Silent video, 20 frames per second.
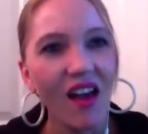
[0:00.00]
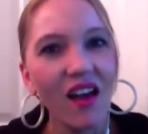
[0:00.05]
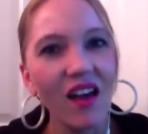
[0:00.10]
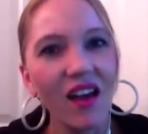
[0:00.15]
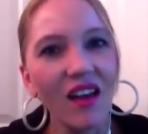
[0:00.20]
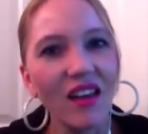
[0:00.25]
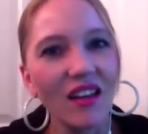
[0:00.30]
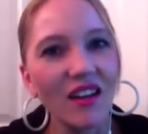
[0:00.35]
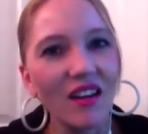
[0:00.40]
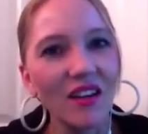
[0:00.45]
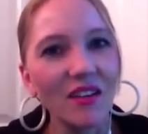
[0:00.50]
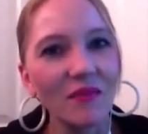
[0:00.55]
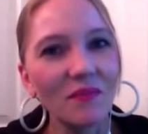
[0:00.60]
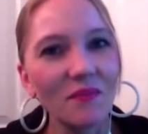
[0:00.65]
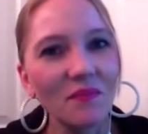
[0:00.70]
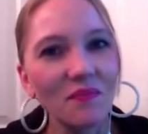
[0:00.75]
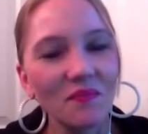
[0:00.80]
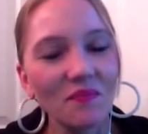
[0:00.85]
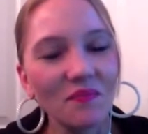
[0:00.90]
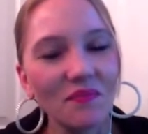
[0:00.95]

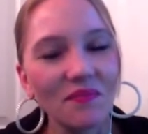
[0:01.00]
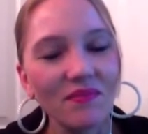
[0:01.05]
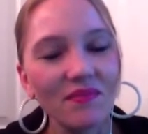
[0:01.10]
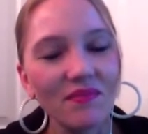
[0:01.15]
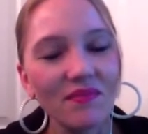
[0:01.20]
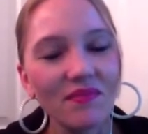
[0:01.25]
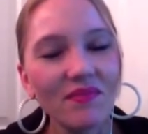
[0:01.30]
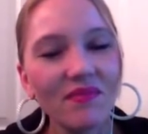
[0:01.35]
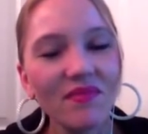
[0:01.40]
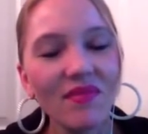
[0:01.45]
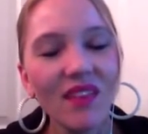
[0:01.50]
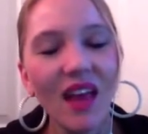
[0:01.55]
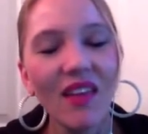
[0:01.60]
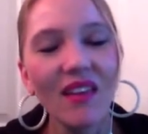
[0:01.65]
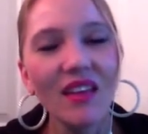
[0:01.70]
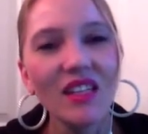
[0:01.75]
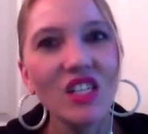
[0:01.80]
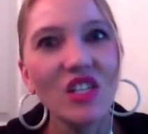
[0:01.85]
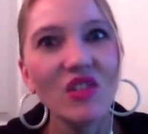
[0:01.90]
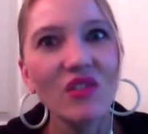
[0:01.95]
And and
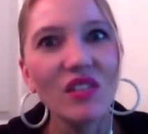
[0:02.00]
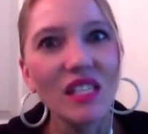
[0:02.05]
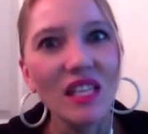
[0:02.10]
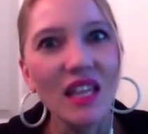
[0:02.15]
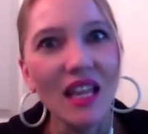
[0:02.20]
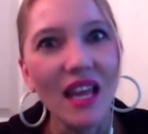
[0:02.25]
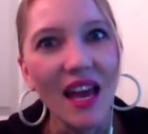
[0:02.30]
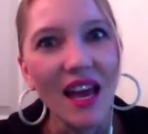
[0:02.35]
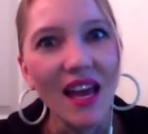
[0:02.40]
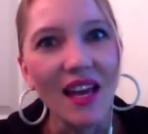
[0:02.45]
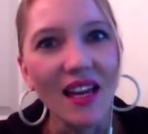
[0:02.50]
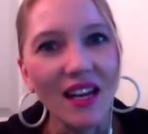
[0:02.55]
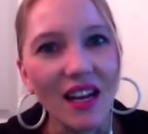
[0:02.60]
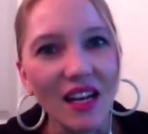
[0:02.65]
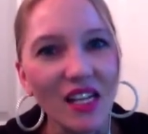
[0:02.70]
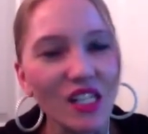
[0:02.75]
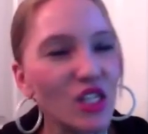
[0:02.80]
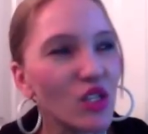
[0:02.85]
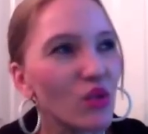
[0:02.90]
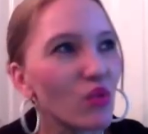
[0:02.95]
then she was late, and
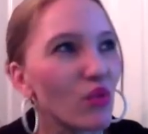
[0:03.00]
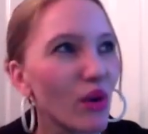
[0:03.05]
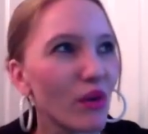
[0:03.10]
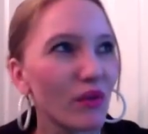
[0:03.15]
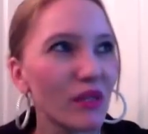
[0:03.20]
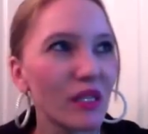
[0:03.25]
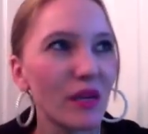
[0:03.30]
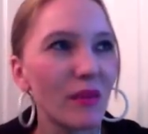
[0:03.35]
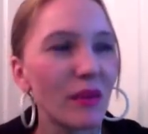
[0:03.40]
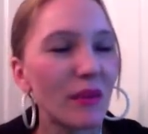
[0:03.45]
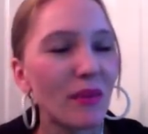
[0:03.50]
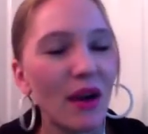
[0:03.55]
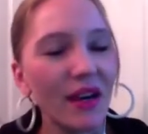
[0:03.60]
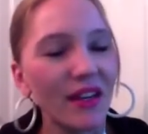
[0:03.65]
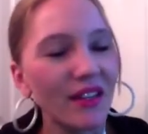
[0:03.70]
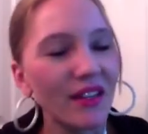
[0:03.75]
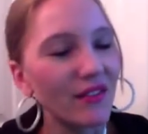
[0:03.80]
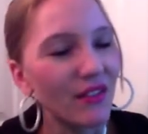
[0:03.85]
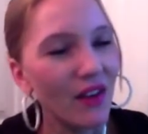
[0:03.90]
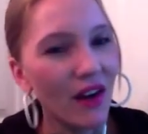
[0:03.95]
I swore I was going to be
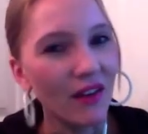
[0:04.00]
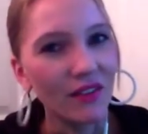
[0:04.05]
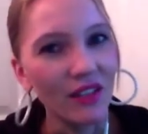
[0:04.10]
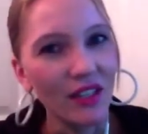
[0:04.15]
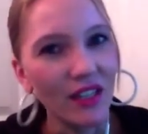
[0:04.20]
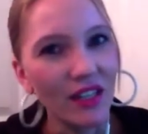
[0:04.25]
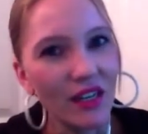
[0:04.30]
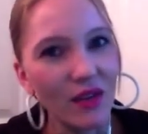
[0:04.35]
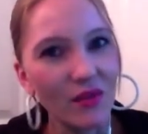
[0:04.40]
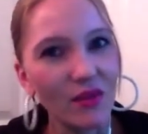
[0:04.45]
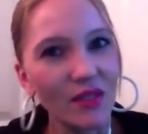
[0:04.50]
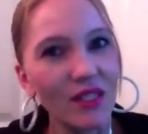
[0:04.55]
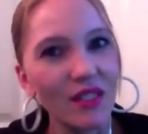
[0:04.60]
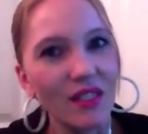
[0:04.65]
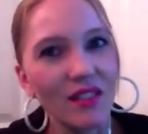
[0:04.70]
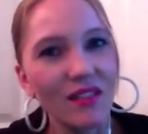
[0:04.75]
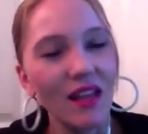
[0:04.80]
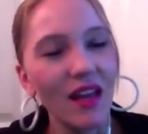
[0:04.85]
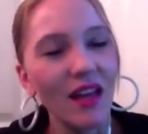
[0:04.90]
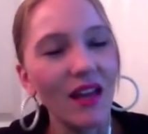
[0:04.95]
pregnant forever. And I was
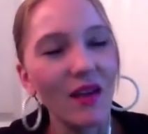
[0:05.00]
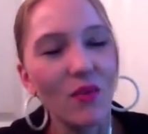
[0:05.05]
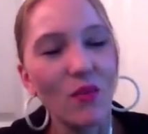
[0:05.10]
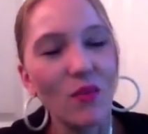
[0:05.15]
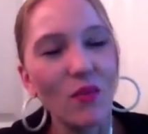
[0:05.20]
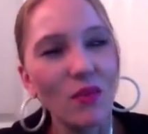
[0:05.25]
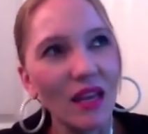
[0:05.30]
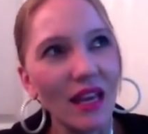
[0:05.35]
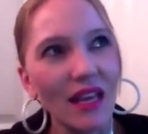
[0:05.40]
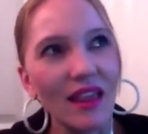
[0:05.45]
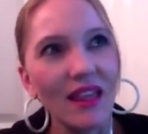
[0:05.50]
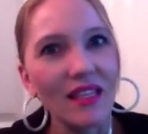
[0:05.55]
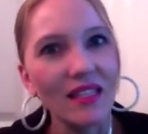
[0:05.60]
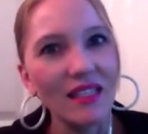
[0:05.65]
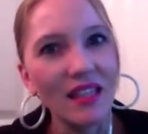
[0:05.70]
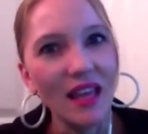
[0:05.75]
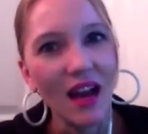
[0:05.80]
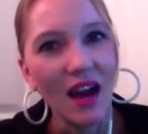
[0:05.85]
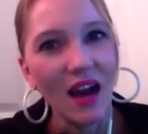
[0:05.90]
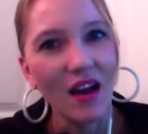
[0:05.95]
like, get this
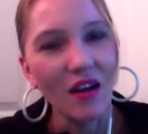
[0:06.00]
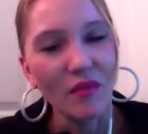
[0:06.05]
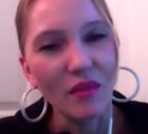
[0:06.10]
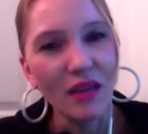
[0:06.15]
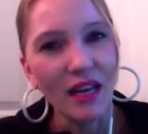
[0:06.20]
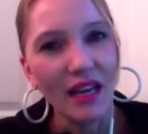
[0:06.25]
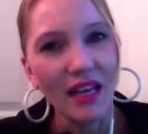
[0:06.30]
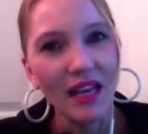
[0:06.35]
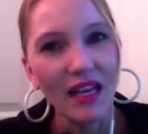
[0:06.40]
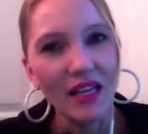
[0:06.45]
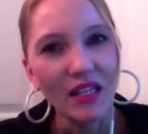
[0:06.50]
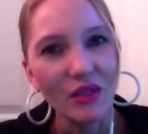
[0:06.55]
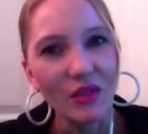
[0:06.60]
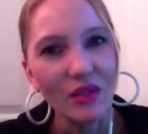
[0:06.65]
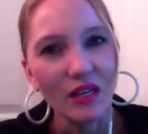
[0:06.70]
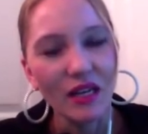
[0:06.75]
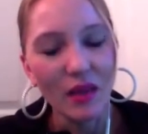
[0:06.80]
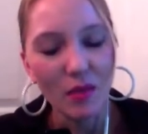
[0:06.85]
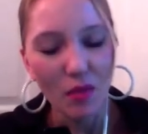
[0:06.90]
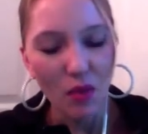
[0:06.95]
thing out of me. I can't do it
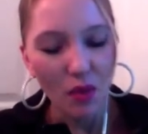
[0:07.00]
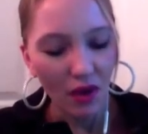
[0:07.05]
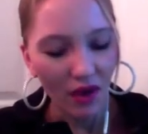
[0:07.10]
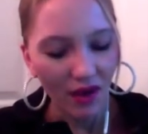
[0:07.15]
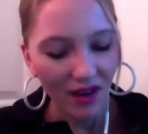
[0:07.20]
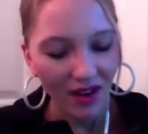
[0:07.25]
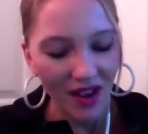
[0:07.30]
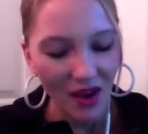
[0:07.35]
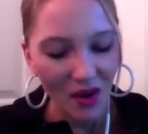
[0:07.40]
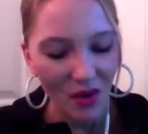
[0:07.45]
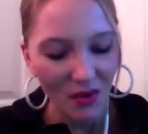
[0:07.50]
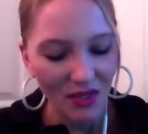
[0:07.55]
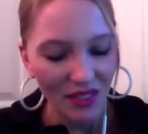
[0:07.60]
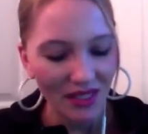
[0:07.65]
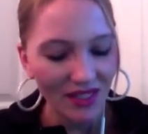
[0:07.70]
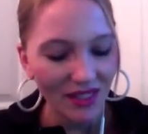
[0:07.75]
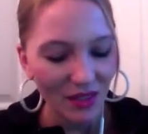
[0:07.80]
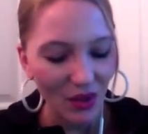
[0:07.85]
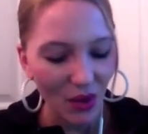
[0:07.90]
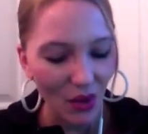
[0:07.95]
anymore. It was
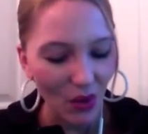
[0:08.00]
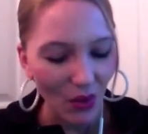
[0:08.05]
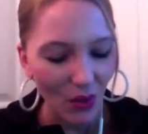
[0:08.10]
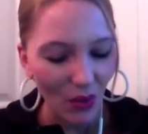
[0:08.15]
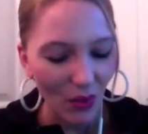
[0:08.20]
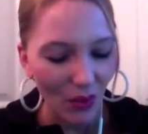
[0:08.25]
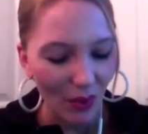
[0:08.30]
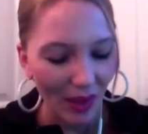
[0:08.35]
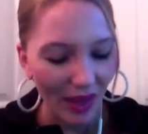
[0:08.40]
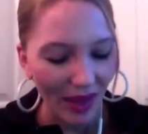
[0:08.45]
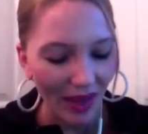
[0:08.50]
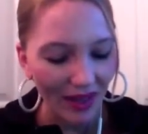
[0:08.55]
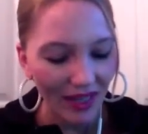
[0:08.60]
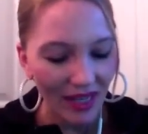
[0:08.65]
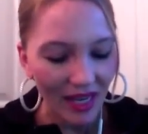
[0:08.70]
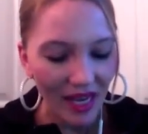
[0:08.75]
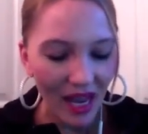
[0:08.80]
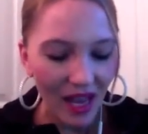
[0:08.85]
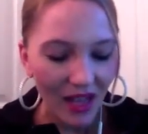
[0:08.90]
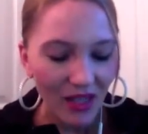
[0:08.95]
so bad.
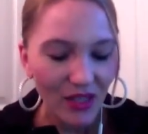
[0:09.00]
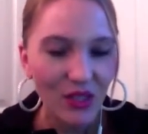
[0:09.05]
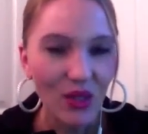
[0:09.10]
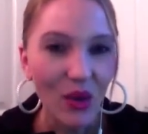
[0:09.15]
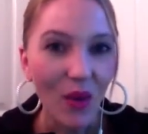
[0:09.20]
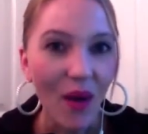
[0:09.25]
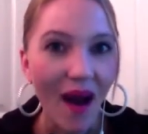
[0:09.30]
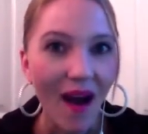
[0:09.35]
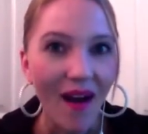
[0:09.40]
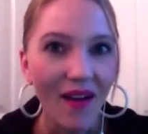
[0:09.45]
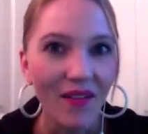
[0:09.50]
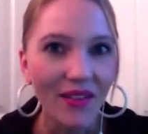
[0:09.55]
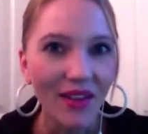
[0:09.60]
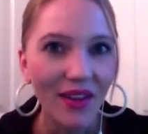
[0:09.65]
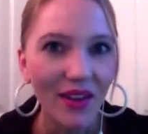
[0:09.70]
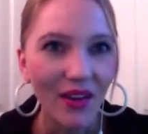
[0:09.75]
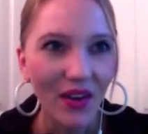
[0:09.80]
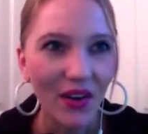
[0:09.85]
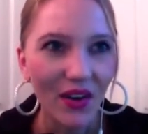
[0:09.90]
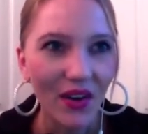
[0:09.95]
So having
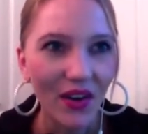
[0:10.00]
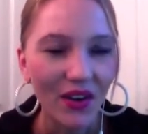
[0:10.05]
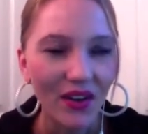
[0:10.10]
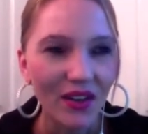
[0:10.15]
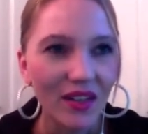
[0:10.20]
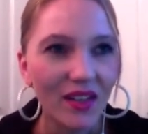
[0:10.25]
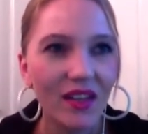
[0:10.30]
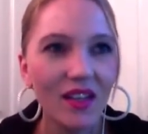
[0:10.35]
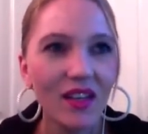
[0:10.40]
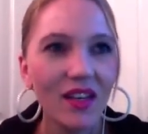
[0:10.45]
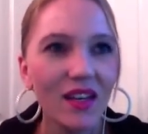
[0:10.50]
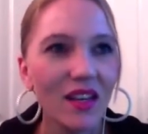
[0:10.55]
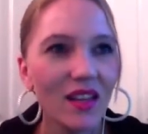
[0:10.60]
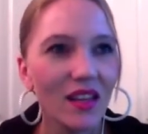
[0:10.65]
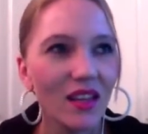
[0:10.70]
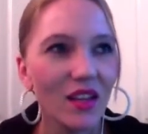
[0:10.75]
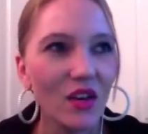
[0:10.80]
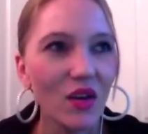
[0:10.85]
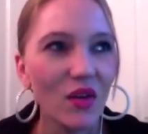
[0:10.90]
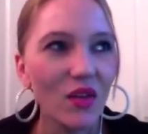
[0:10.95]
her,
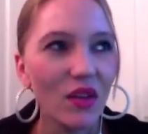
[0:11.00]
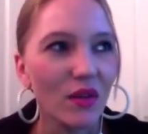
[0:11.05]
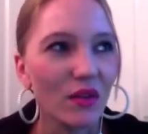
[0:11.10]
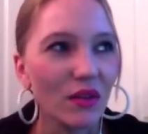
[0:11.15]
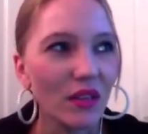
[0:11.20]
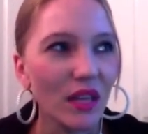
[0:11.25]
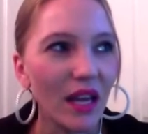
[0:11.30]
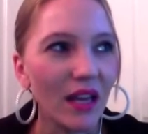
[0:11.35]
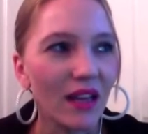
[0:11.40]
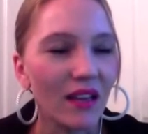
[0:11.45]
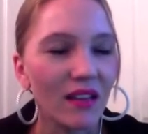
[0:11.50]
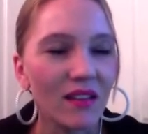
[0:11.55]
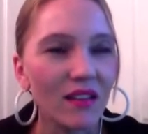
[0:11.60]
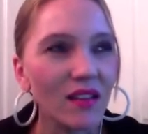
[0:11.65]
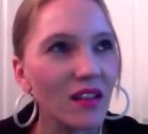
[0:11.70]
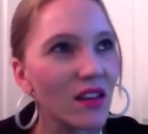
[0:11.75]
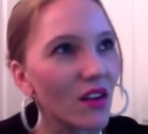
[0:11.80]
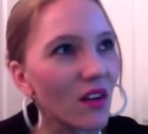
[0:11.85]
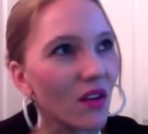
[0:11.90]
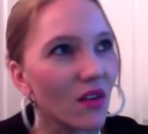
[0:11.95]
they were like,
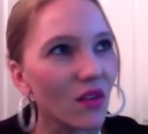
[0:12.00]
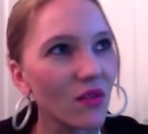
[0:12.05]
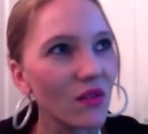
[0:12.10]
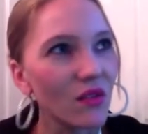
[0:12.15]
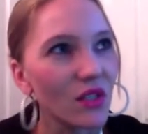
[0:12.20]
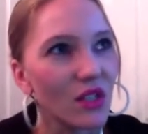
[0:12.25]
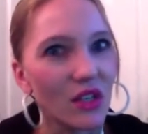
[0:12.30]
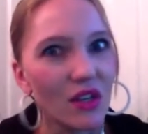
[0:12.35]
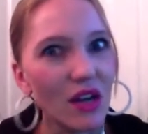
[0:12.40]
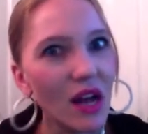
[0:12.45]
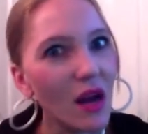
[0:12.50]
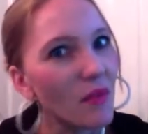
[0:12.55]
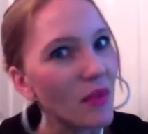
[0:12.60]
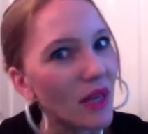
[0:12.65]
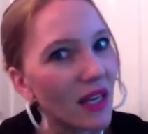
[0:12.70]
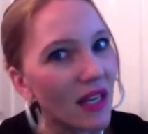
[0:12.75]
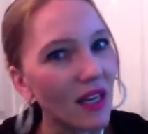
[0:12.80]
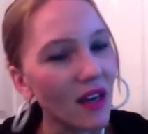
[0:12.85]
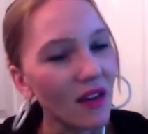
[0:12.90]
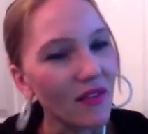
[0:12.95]
you're not
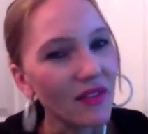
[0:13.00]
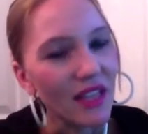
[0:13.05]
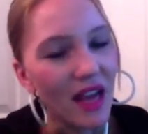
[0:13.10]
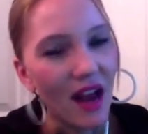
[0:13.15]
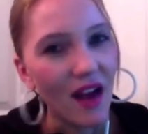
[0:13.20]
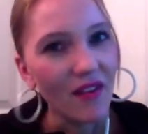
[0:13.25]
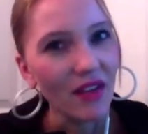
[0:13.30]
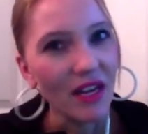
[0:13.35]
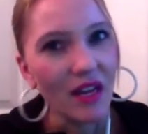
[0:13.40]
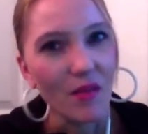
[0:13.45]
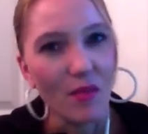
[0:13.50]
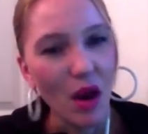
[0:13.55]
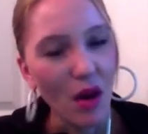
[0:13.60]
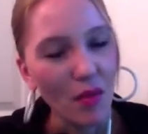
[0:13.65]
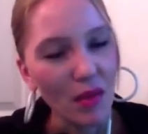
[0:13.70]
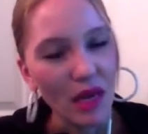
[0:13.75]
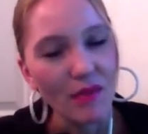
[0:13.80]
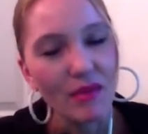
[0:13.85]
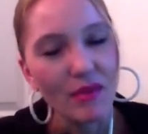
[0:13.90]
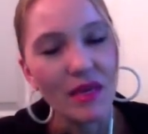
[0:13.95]
big enough to have an 8-pound
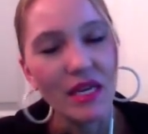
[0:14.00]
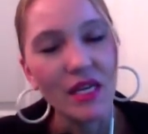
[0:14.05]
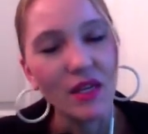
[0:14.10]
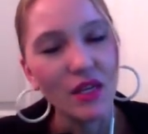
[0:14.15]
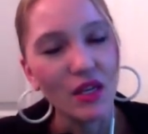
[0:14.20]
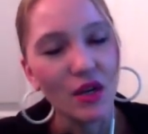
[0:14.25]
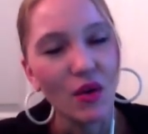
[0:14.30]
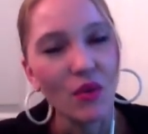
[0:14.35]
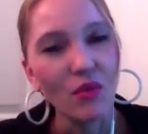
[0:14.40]
baby.